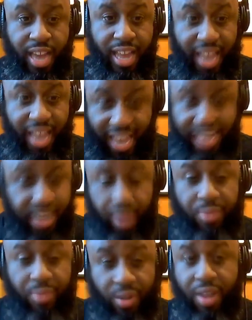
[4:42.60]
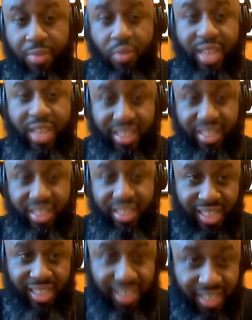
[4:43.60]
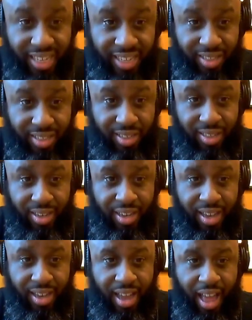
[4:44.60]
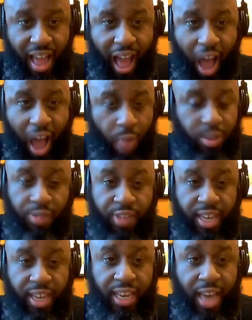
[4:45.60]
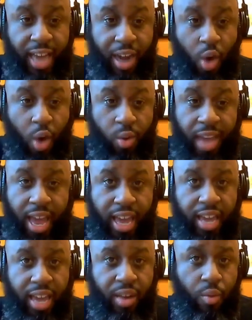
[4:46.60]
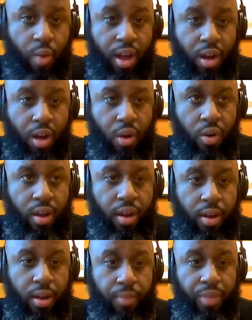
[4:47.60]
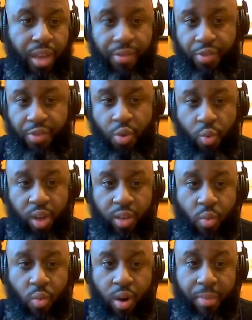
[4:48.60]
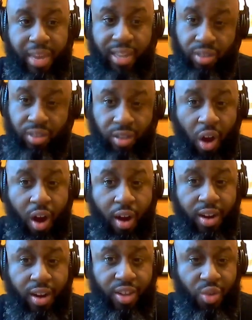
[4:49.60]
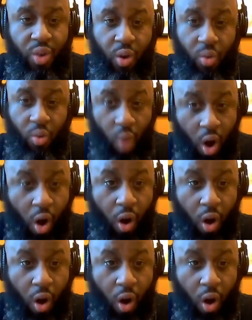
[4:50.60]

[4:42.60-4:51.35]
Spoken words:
in WWE's existence, I was feeling like, okay, well, if you really want to be a star, you go to Raw.